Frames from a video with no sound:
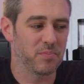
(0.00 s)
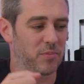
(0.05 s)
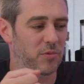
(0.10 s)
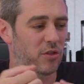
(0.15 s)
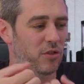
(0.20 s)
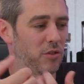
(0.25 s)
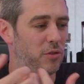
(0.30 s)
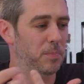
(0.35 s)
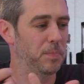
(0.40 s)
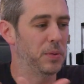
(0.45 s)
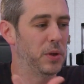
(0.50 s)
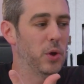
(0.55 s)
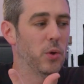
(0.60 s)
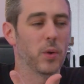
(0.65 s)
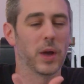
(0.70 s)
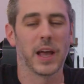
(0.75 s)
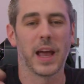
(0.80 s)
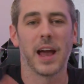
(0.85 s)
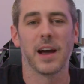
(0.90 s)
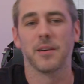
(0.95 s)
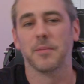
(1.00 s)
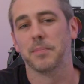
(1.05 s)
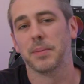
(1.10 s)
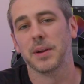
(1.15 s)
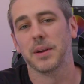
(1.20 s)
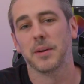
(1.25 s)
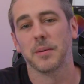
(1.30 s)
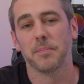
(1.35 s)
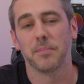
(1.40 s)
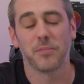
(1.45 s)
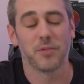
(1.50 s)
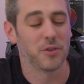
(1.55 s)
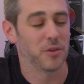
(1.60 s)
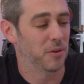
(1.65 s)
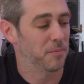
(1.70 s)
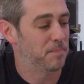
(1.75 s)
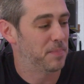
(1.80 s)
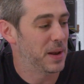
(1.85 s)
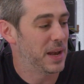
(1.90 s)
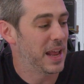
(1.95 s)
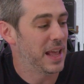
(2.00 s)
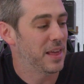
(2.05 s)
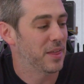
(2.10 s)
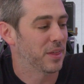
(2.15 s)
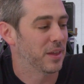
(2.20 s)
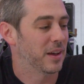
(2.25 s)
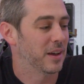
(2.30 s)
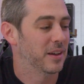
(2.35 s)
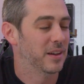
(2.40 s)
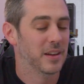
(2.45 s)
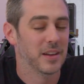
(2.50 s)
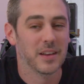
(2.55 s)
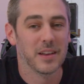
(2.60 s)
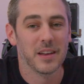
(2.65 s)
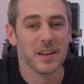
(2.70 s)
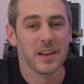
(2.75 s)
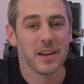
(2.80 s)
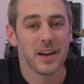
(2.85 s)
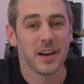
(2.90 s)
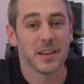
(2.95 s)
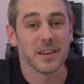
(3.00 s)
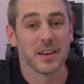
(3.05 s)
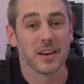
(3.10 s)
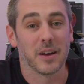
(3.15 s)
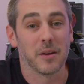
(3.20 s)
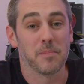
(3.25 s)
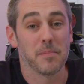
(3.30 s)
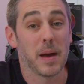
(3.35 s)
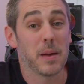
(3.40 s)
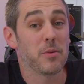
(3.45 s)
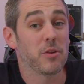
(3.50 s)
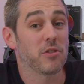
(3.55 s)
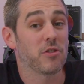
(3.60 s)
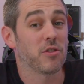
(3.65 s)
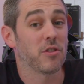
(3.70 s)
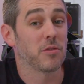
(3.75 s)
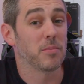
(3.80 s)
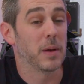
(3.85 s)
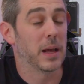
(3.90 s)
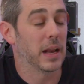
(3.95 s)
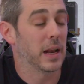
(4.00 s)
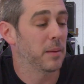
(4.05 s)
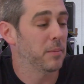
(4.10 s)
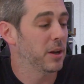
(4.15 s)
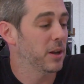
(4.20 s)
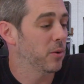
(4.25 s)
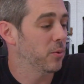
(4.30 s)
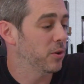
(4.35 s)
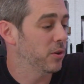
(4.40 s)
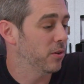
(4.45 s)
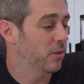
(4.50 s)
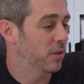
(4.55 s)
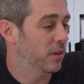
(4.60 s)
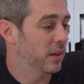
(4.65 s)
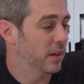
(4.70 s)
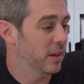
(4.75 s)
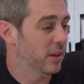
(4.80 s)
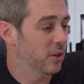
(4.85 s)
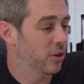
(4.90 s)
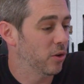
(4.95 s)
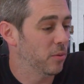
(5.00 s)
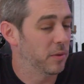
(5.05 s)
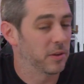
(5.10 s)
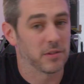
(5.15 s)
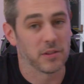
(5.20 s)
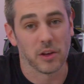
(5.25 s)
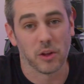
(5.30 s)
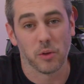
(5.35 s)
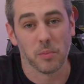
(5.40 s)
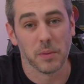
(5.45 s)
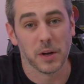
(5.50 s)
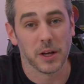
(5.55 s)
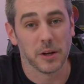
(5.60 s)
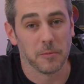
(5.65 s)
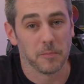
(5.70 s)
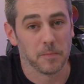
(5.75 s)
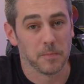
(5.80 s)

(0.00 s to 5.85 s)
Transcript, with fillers: spewing out sort of beneath it. I don't know, maybe it's just me. Let me know what you think in the comment section below.